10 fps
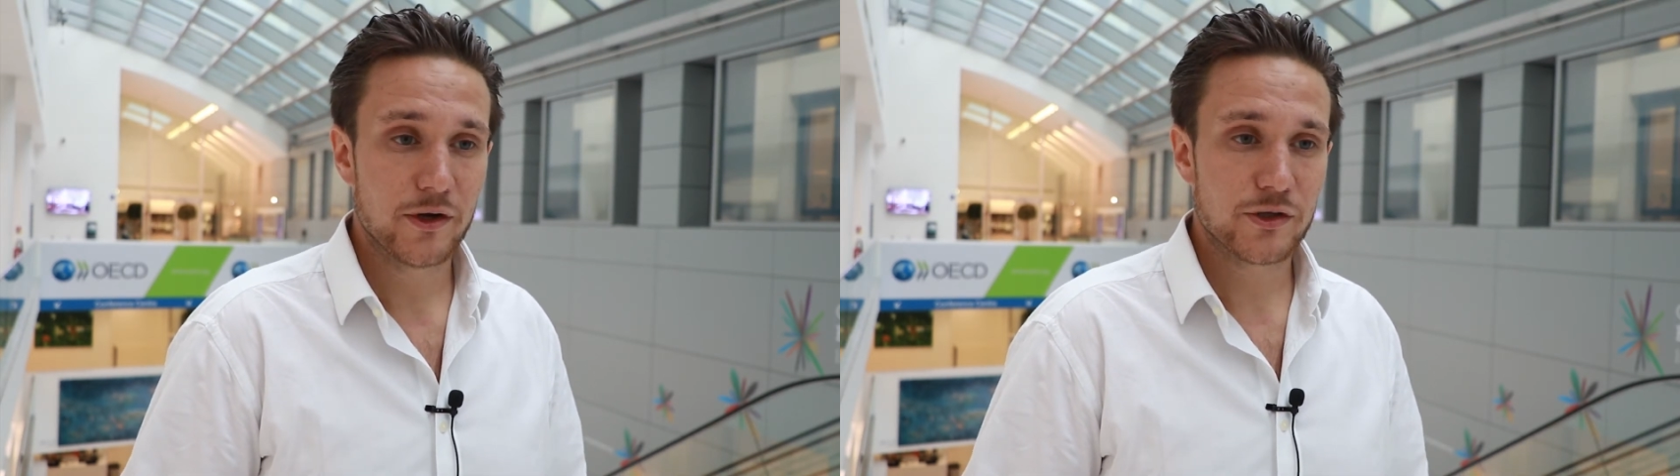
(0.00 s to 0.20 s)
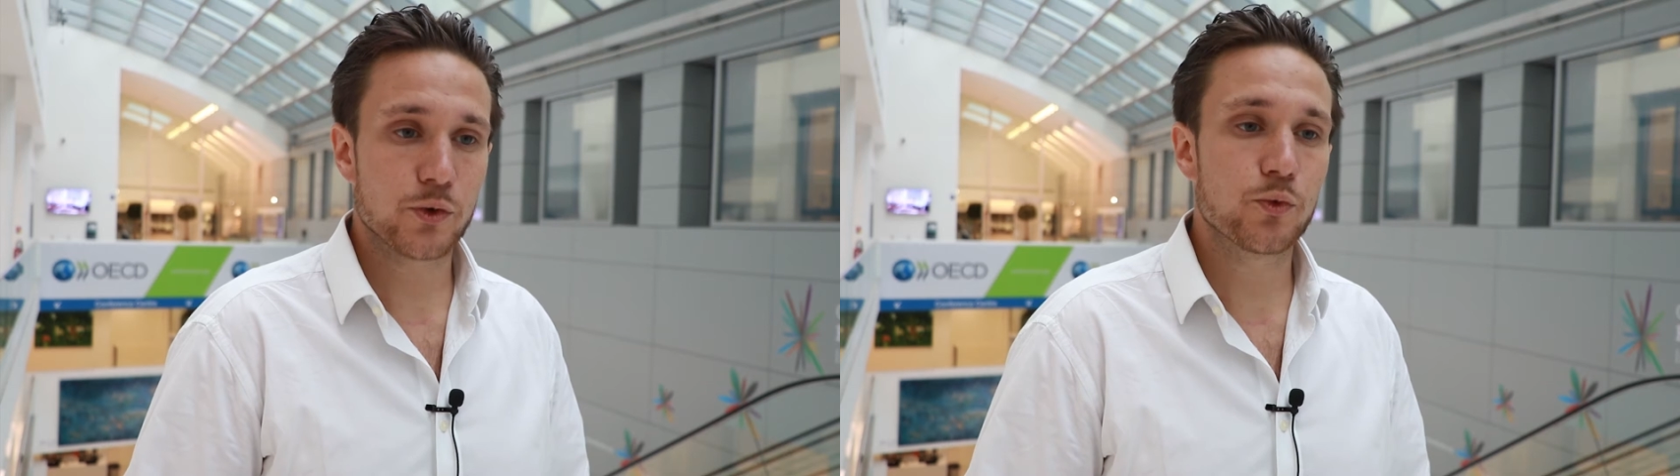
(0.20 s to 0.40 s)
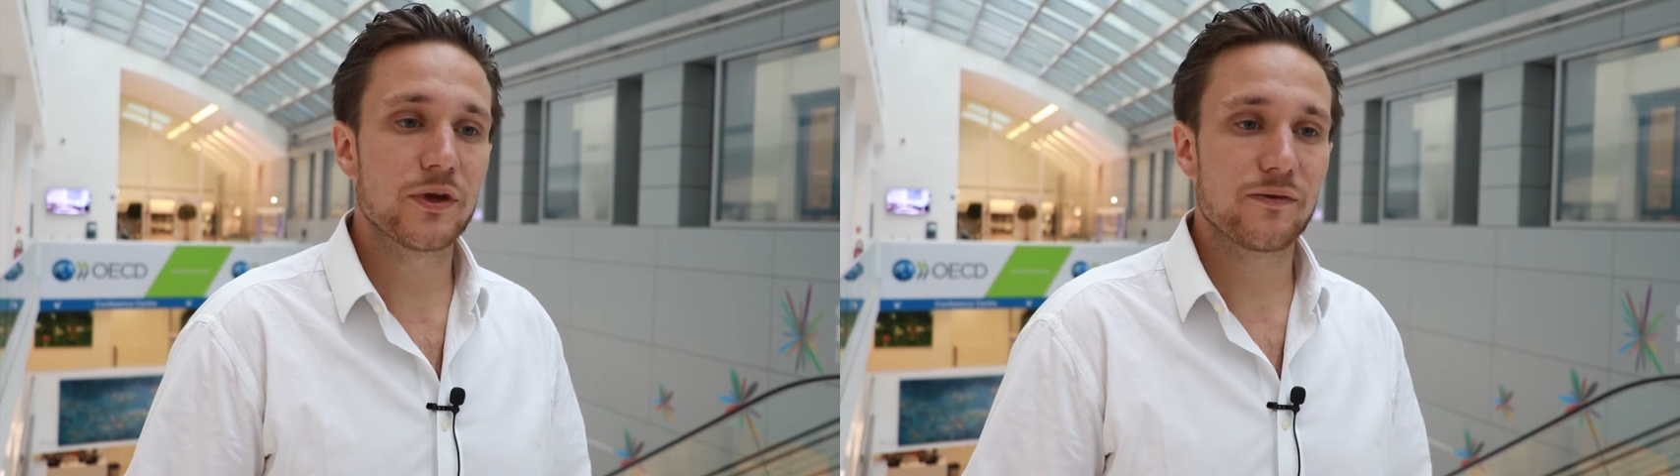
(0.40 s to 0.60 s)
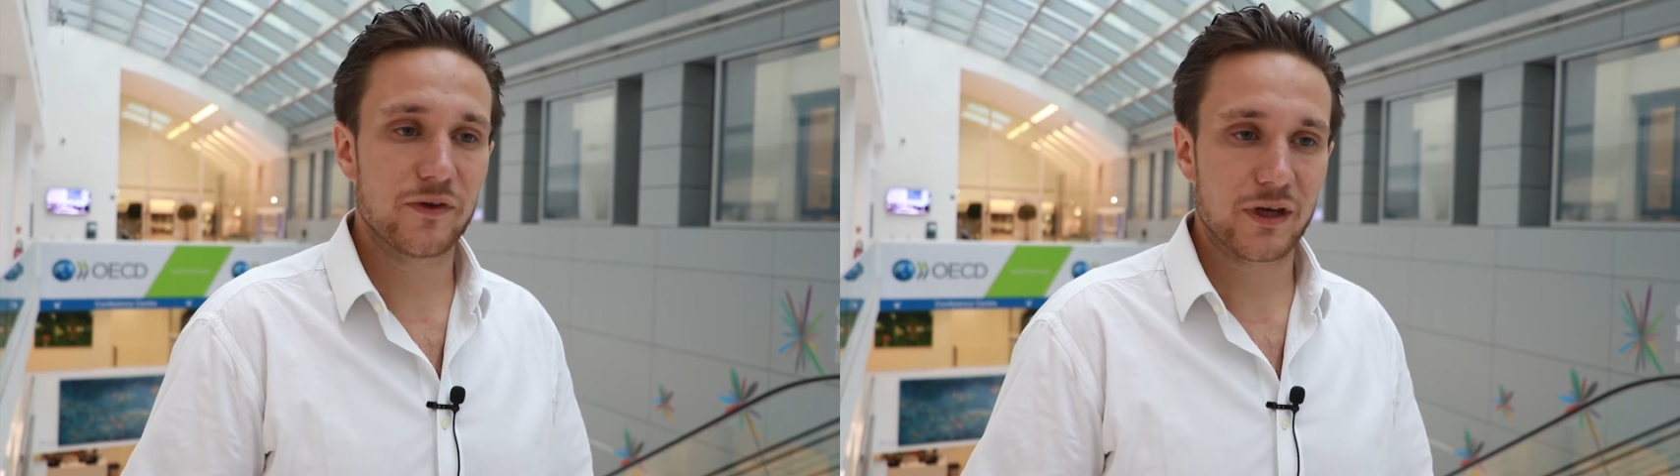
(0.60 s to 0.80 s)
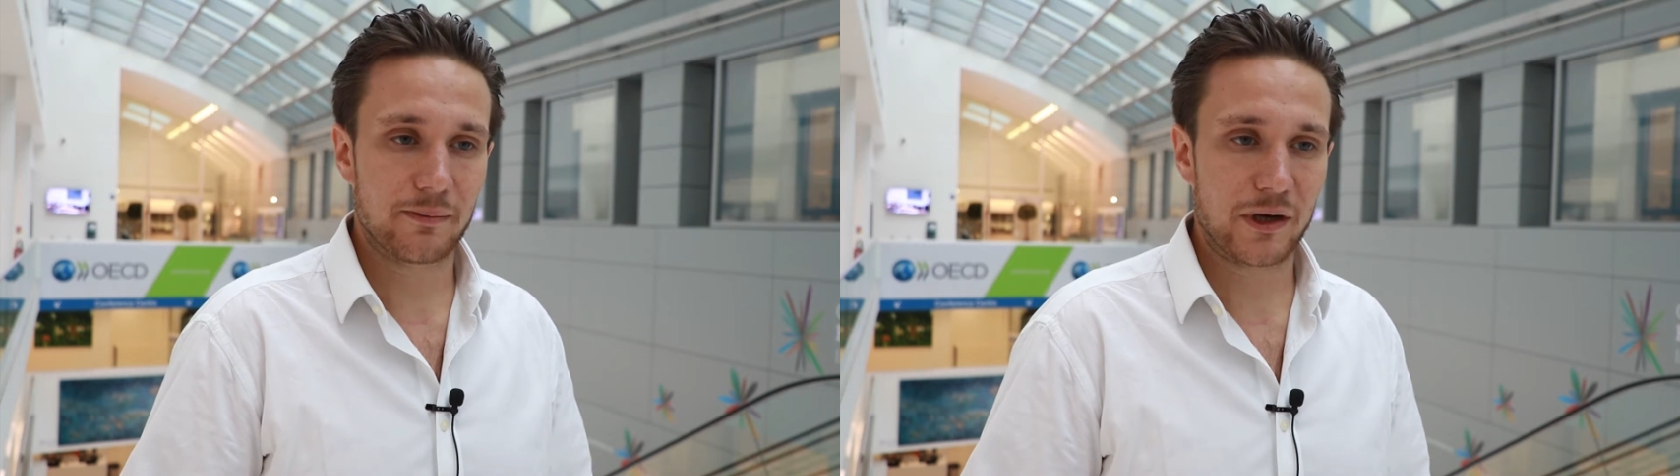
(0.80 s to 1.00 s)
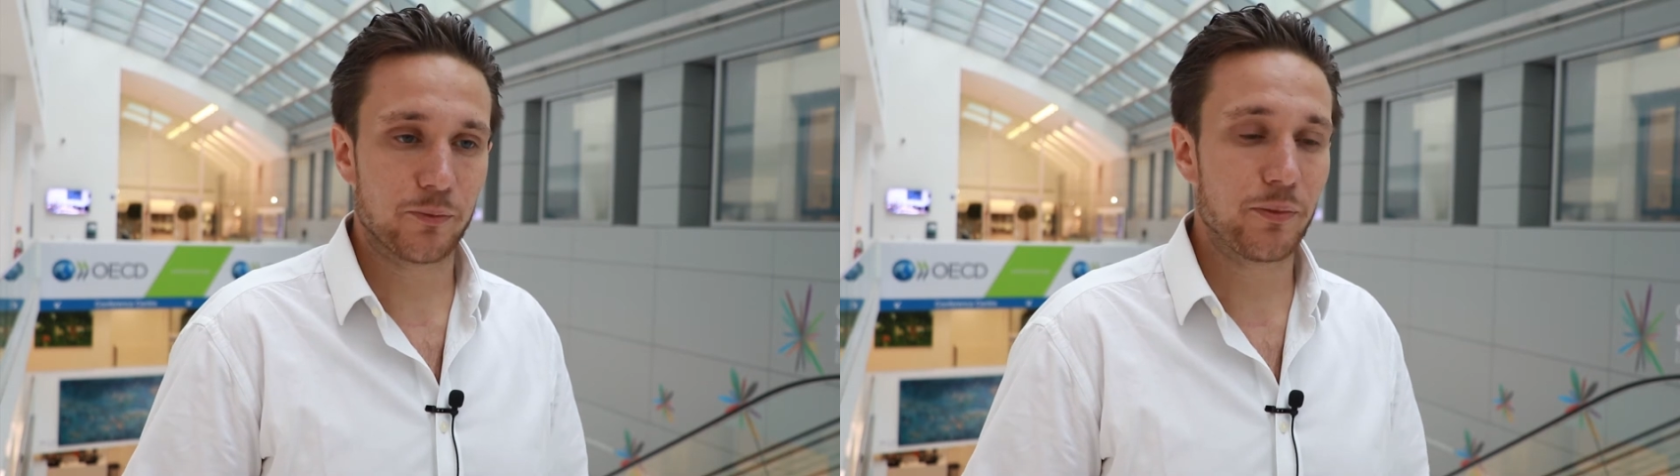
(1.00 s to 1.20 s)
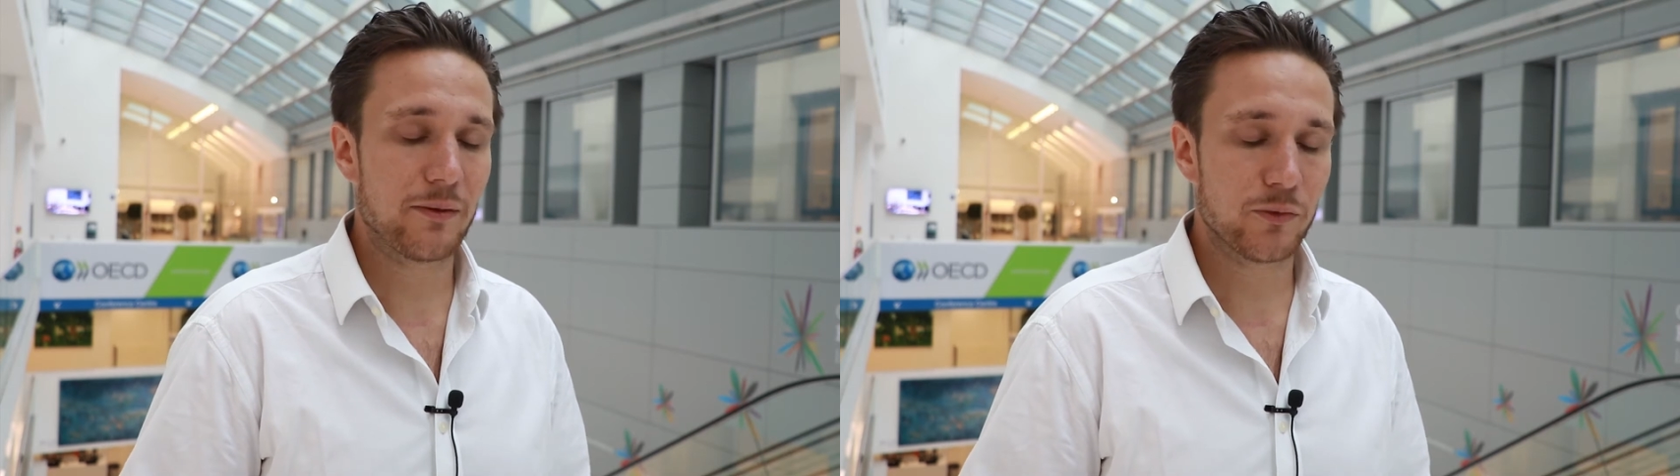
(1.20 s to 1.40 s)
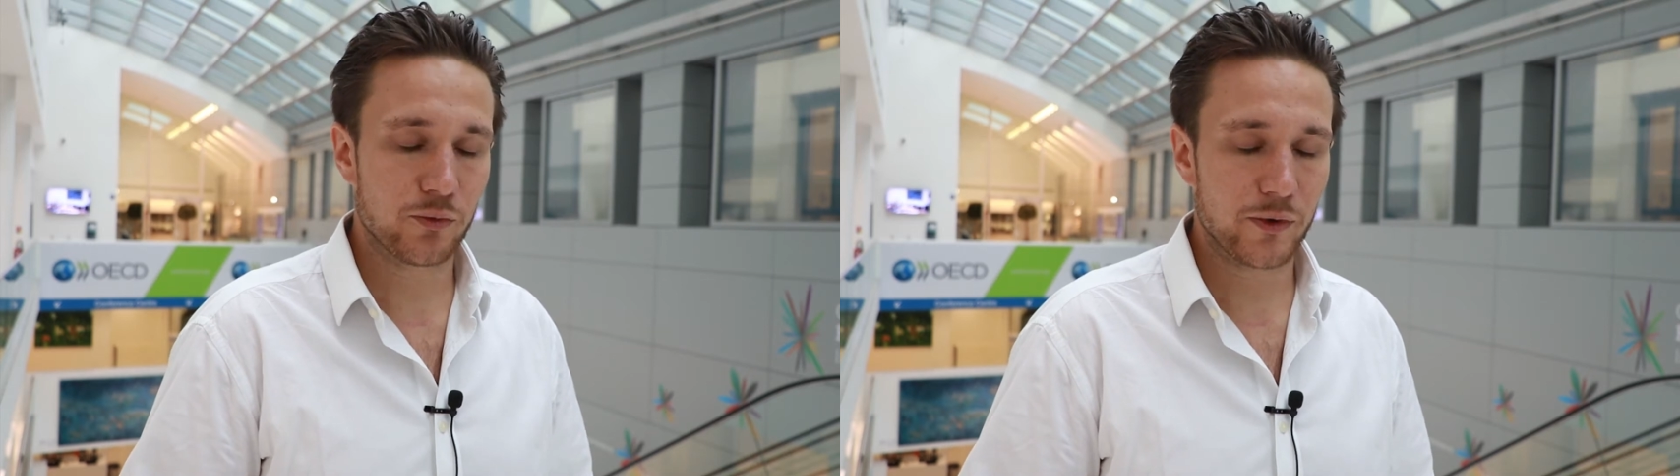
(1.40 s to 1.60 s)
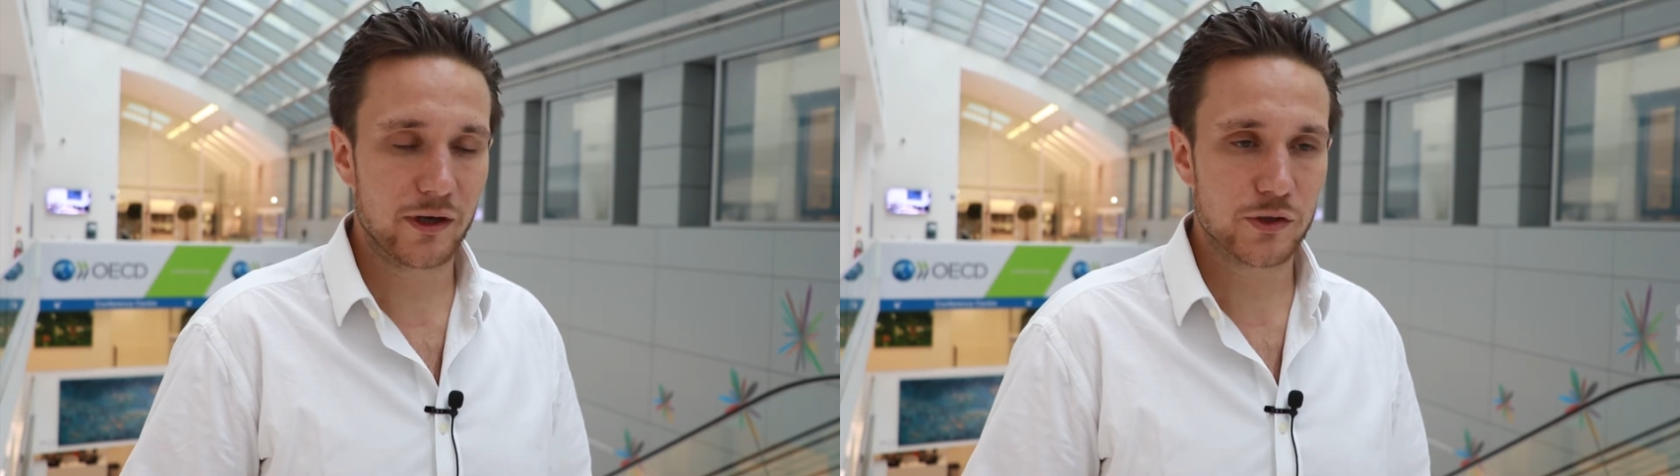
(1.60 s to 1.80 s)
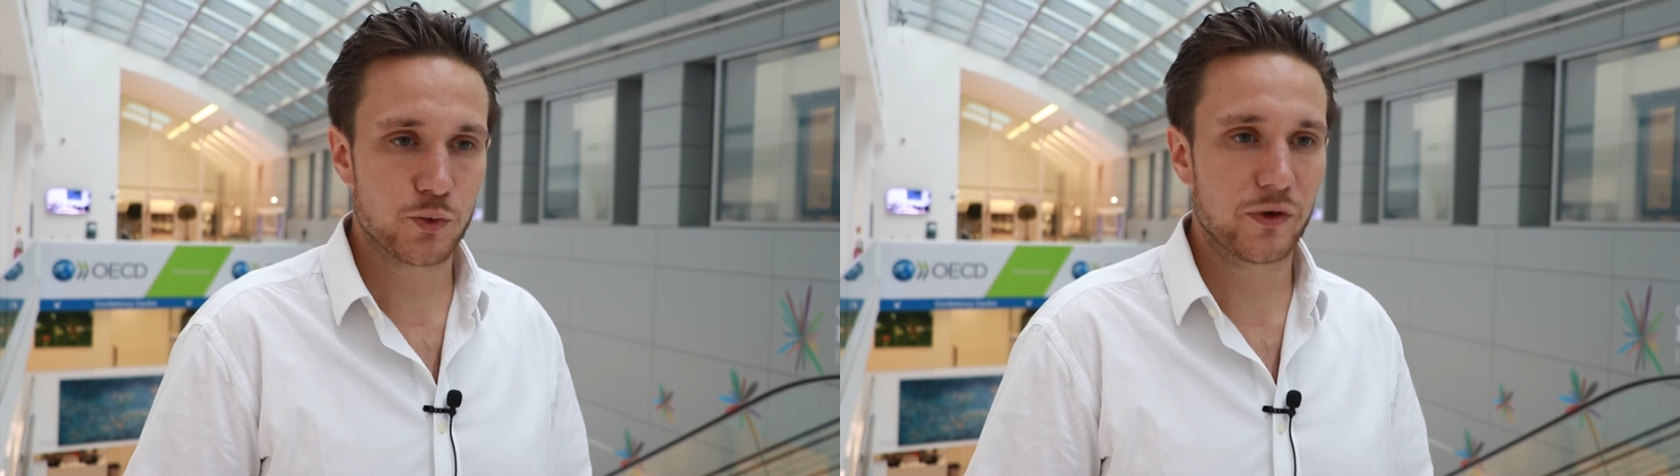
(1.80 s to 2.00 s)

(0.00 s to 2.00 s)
so rethink about payment rails,